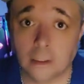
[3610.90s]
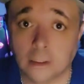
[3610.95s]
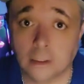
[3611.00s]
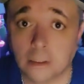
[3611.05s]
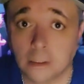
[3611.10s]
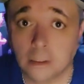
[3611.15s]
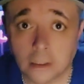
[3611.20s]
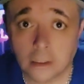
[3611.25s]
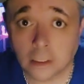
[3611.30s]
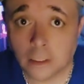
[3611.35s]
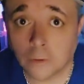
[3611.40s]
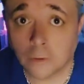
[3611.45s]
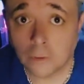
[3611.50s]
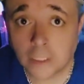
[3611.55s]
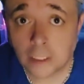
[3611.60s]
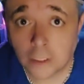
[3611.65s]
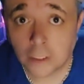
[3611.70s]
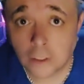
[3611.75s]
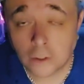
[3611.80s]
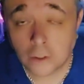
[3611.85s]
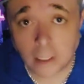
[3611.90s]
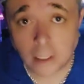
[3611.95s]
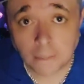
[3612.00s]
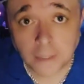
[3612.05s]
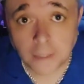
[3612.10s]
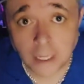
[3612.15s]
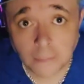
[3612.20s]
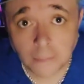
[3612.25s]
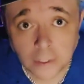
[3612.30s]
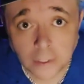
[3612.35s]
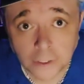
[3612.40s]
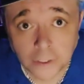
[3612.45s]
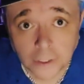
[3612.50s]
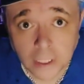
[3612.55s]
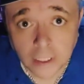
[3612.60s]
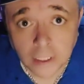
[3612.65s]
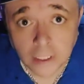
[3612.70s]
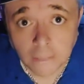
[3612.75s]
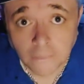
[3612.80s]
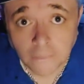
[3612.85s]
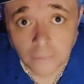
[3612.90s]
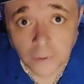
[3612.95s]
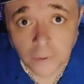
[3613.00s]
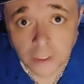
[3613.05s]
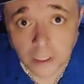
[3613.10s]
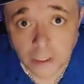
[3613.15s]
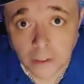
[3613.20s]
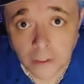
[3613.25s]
don't need to do that, but I appreciate them for what they do.